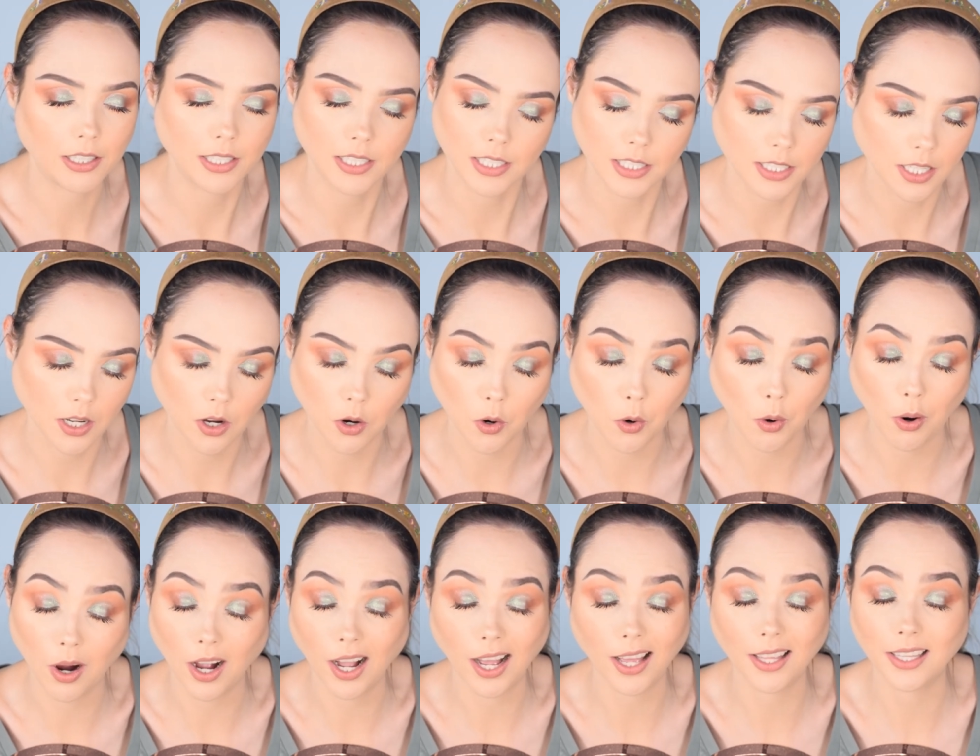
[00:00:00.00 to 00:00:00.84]
And
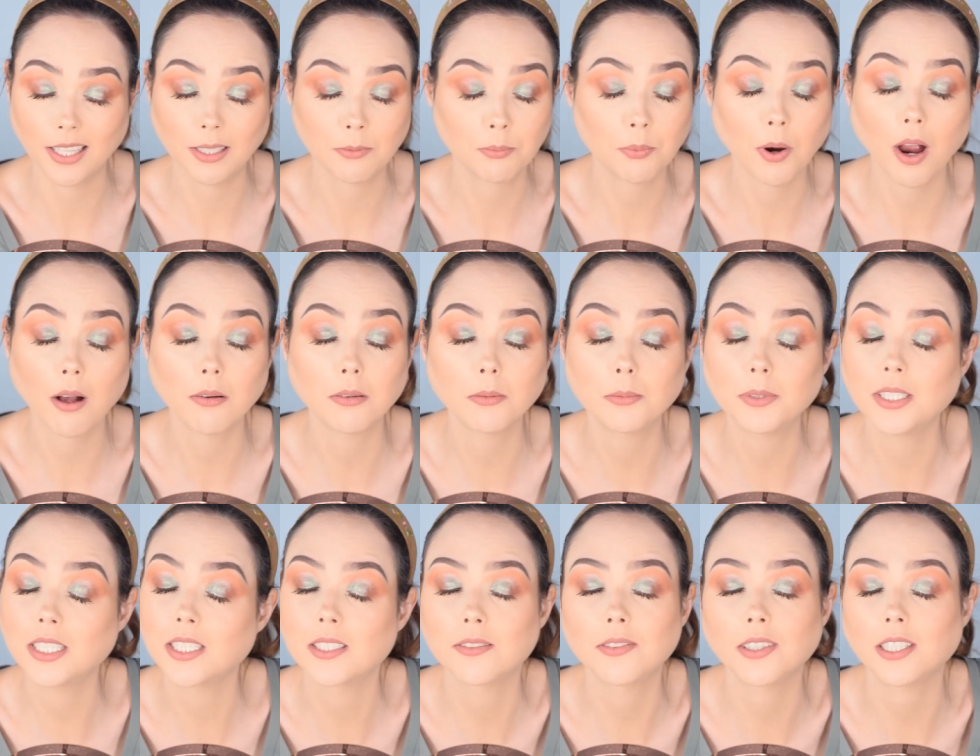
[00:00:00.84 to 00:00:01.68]
so uh, it
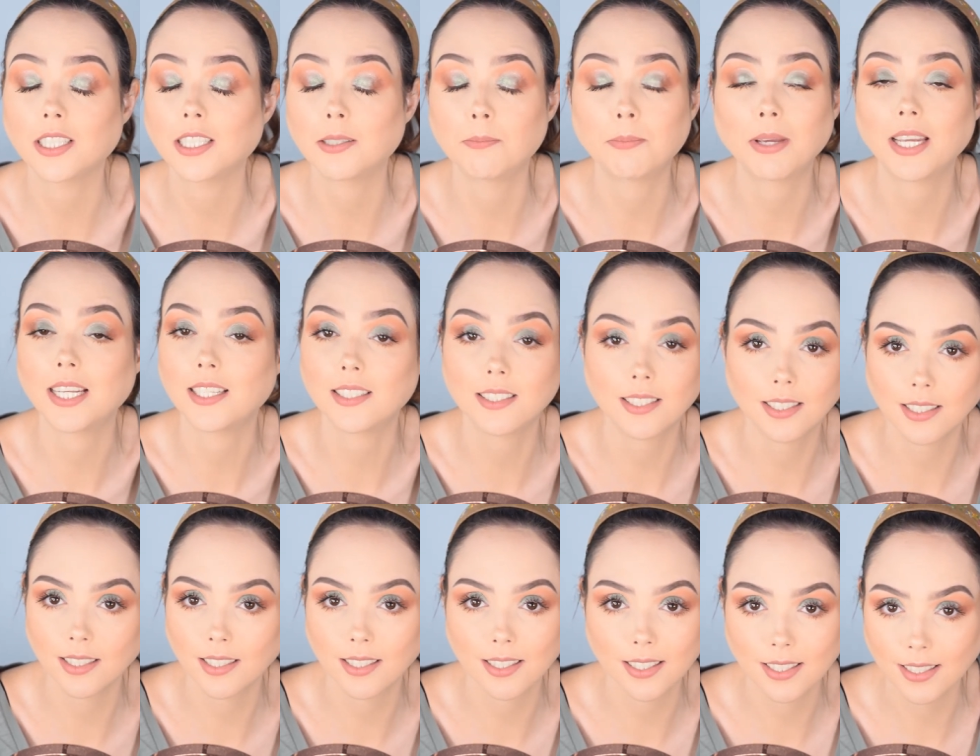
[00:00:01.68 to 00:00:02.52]
probably is very
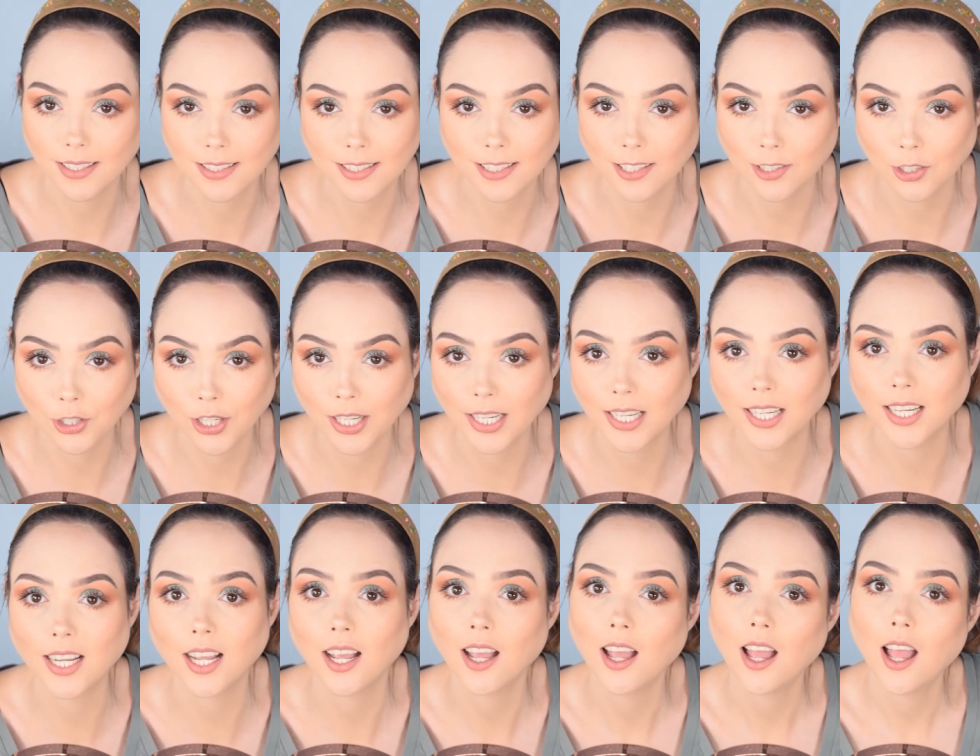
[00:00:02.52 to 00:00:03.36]
basic
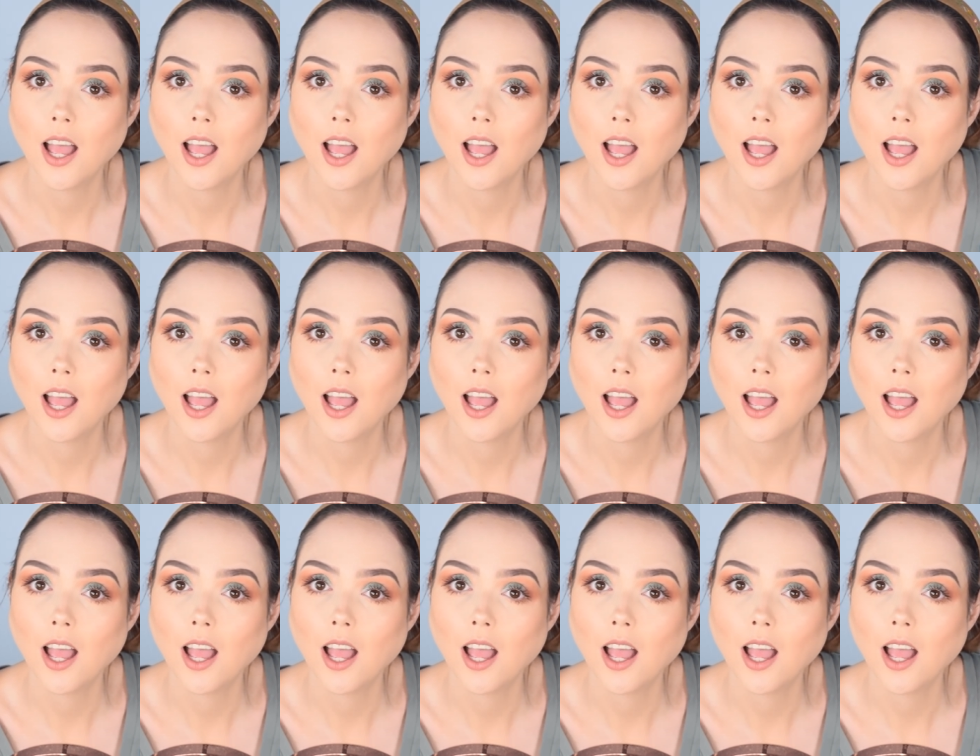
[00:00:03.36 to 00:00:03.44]
considering,